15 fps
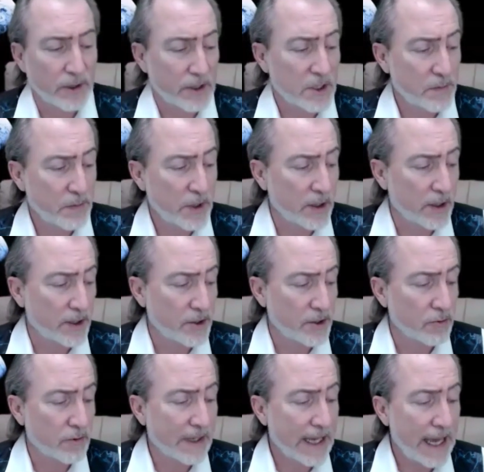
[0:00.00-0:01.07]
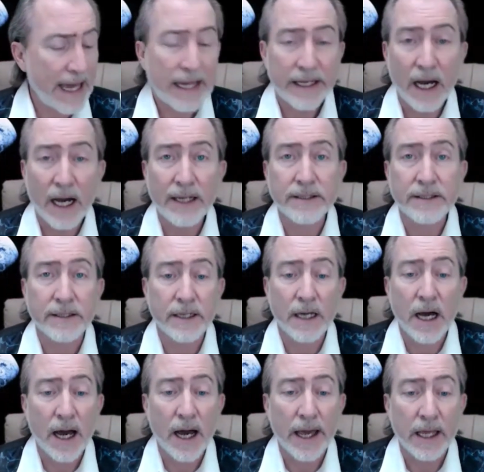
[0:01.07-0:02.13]
you know, experience you cannot
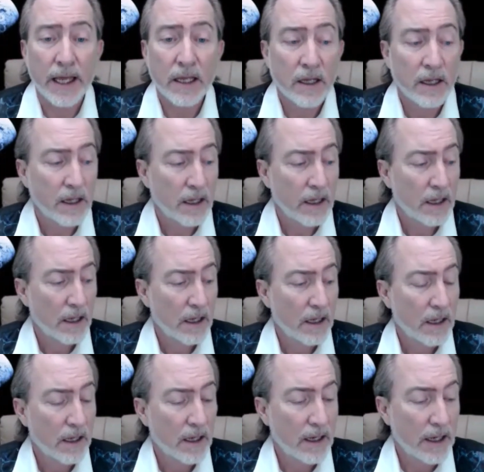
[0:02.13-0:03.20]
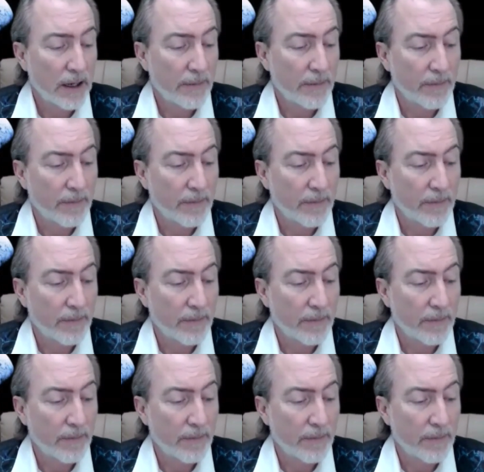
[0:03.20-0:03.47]
deny. Um,